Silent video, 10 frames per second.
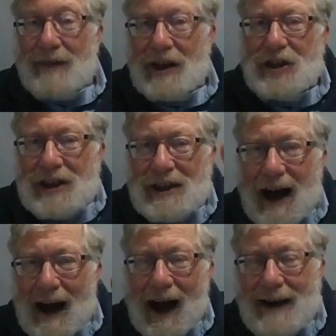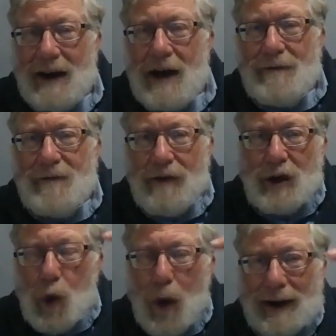that she died very
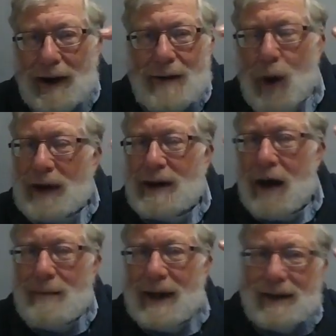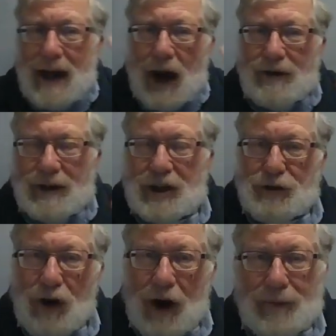quickly upon coming into Eretz
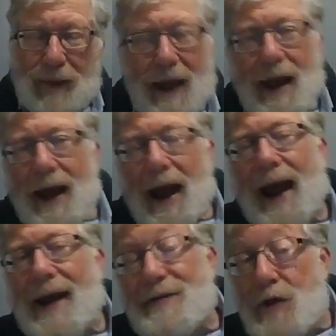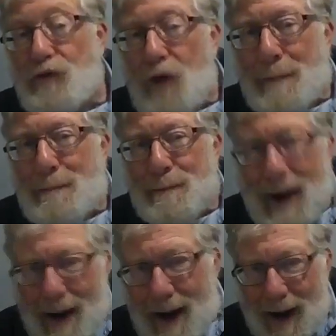Yisrael. And the
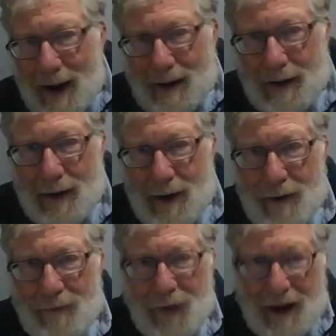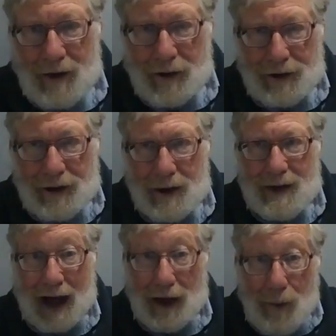Ramban feels,
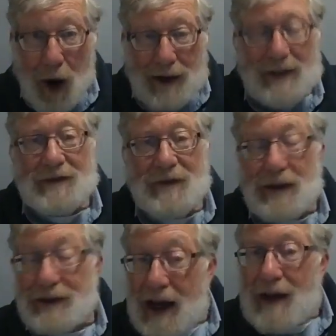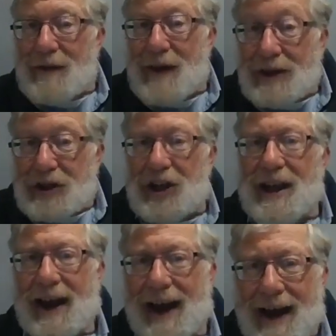Nachmanides feels, that
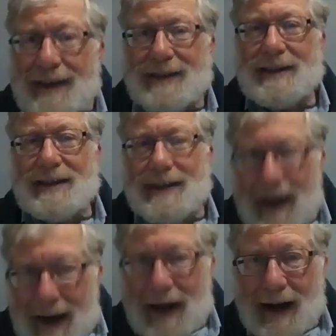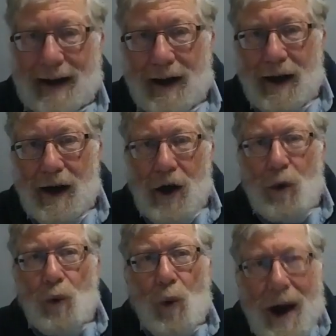she had to die
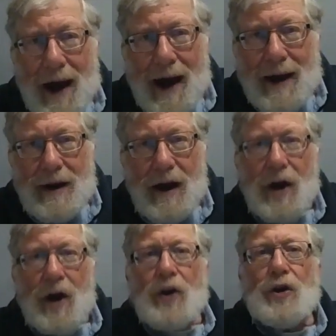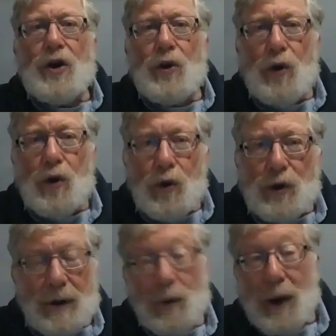when Yaakov